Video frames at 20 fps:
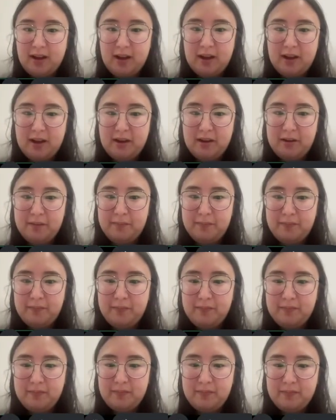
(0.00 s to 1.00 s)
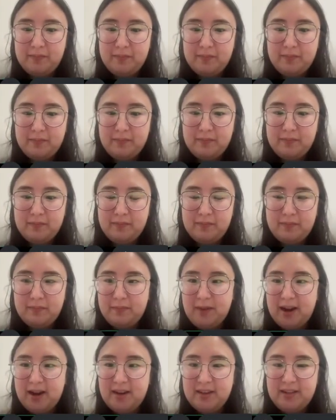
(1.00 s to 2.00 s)
My
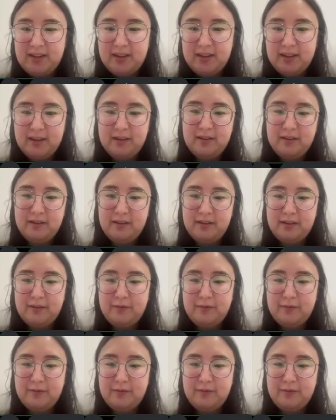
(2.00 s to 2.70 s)
idea,